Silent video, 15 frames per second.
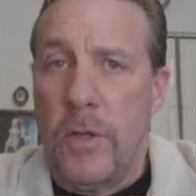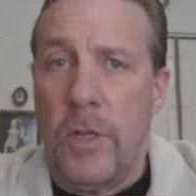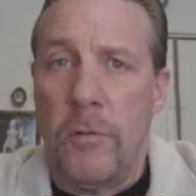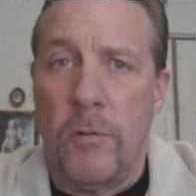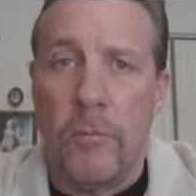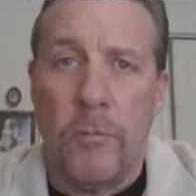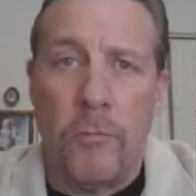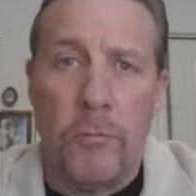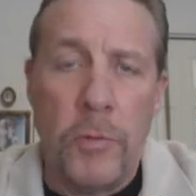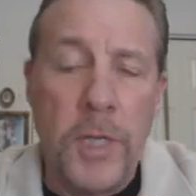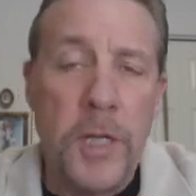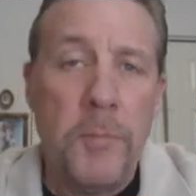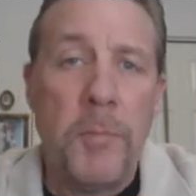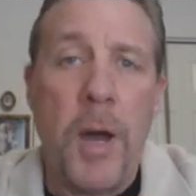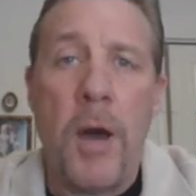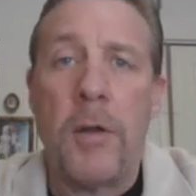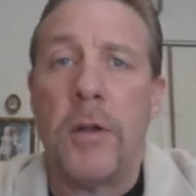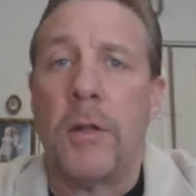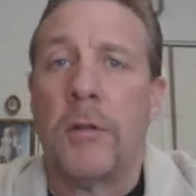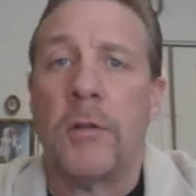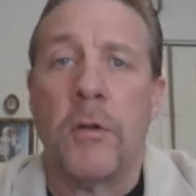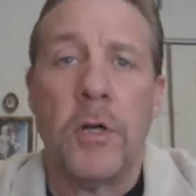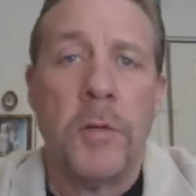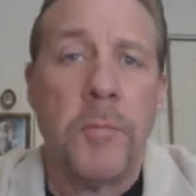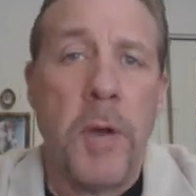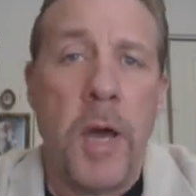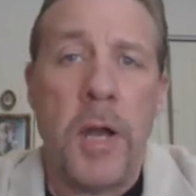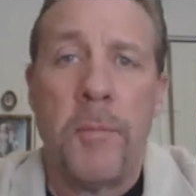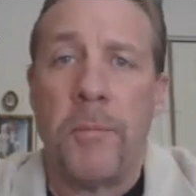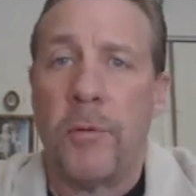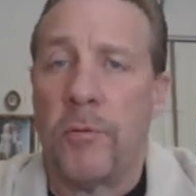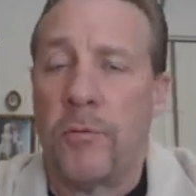and read about it, learn about it,